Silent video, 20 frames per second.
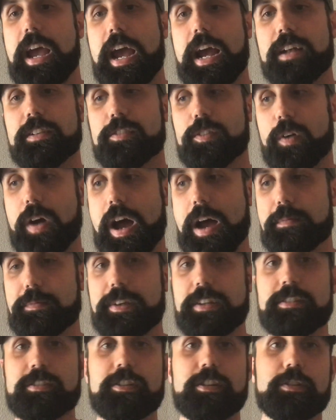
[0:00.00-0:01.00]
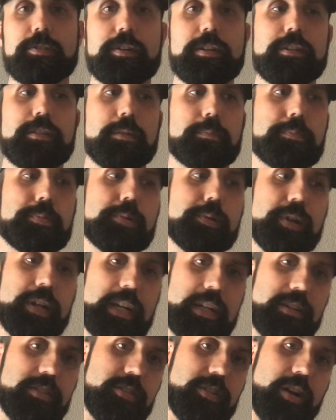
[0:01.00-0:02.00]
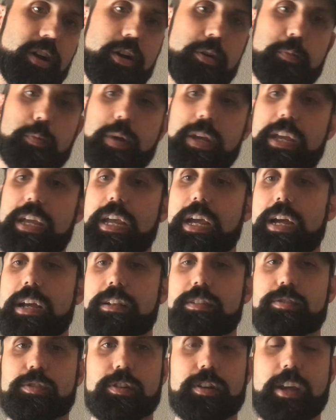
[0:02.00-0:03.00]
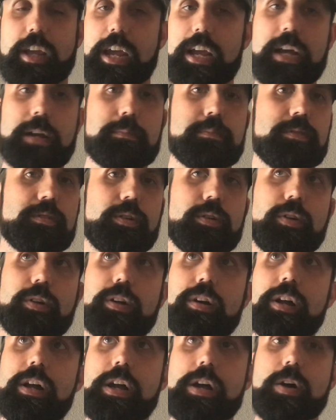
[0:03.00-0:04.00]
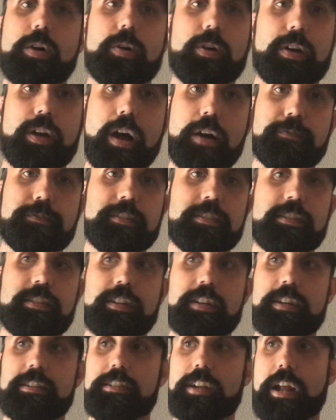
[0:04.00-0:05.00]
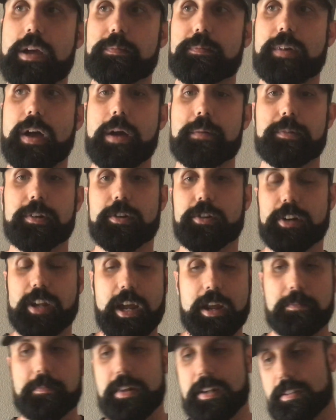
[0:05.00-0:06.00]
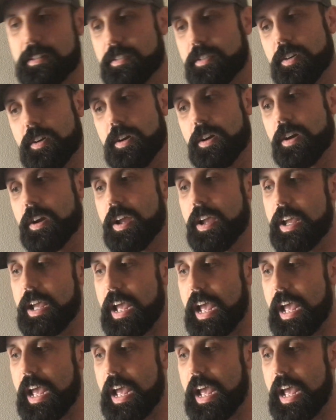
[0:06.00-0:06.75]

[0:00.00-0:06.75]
And so I'm continuing to preach on weekends or camps or conferences, and I'm an ordained minister,